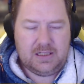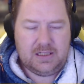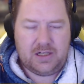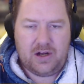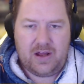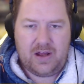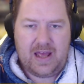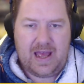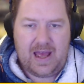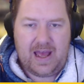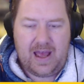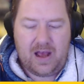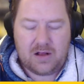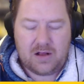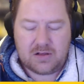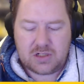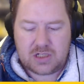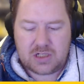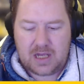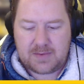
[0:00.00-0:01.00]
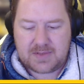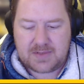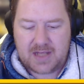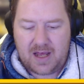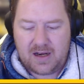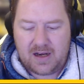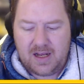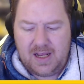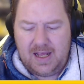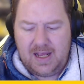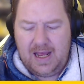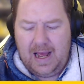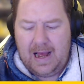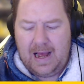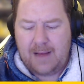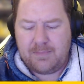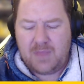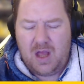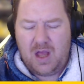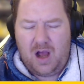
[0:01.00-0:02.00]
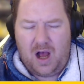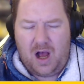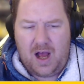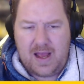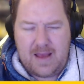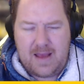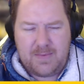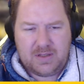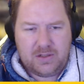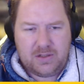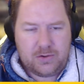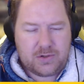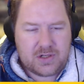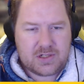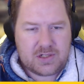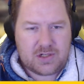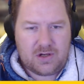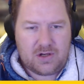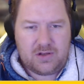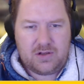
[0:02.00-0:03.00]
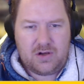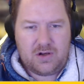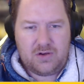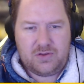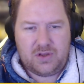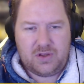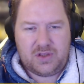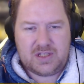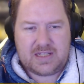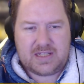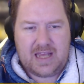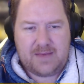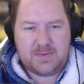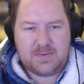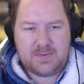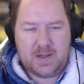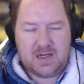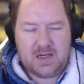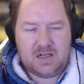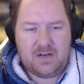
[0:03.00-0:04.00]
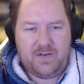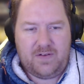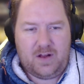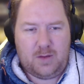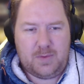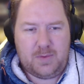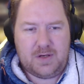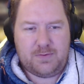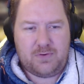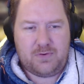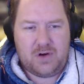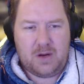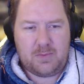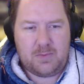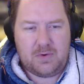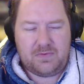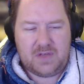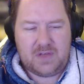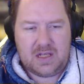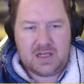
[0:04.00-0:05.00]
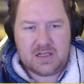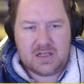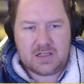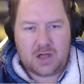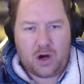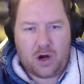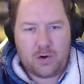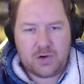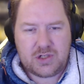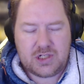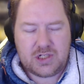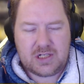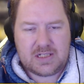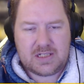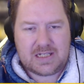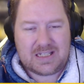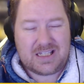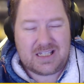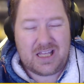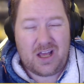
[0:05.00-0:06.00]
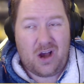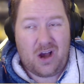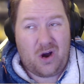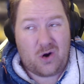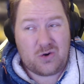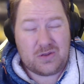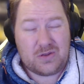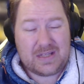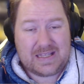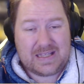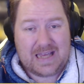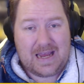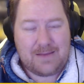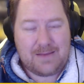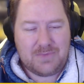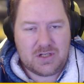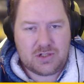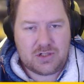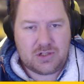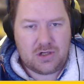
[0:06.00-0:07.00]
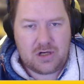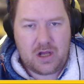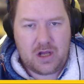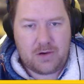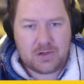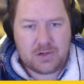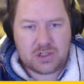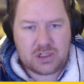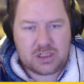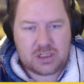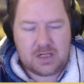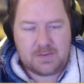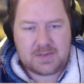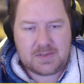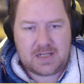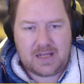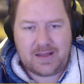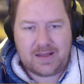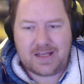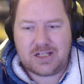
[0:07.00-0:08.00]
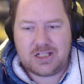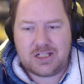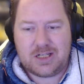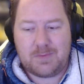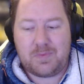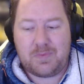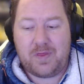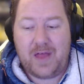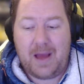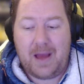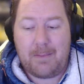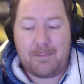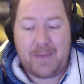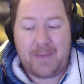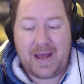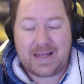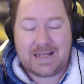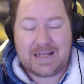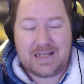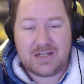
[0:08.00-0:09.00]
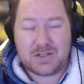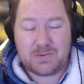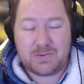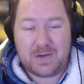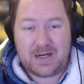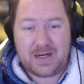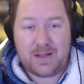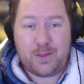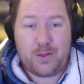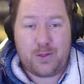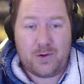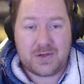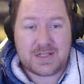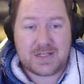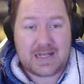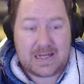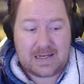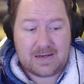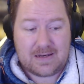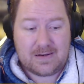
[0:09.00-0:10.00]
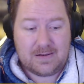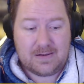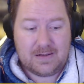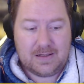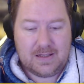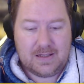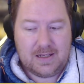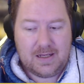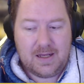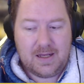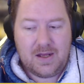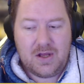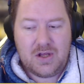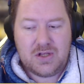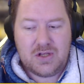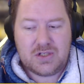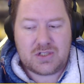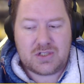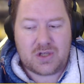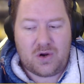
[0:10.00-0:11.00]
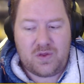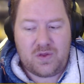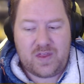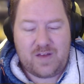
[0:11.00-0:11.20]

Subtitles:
how it shapes out. I am a little concerned though that this game's been in development for a number of years. Origins is the only game this studio has shipped, and they shipped that back in 2013. So